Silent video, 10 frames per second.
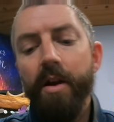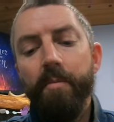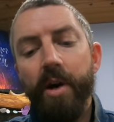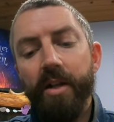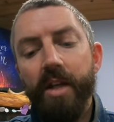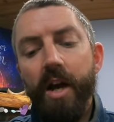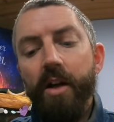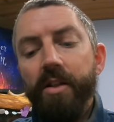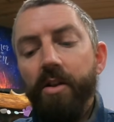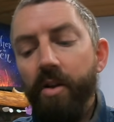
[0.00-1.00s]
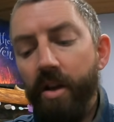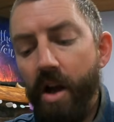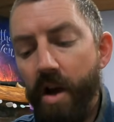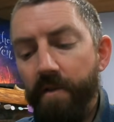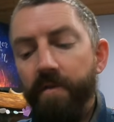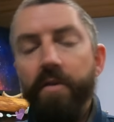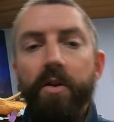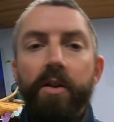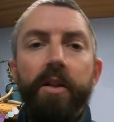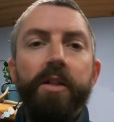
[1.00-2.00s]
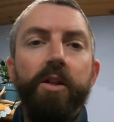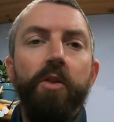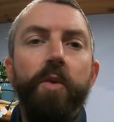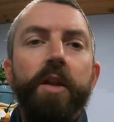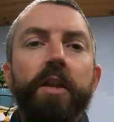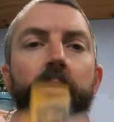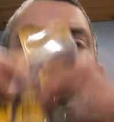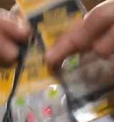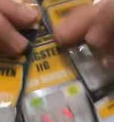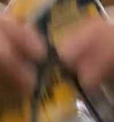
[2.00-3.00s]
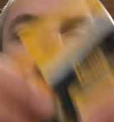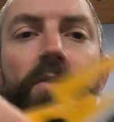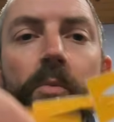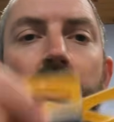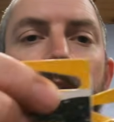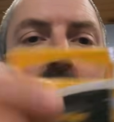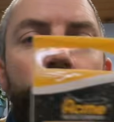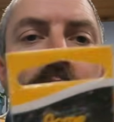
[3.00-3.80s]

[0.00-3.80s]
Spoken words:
but starting off, let's start with, and I'm even gonna give you a brand here.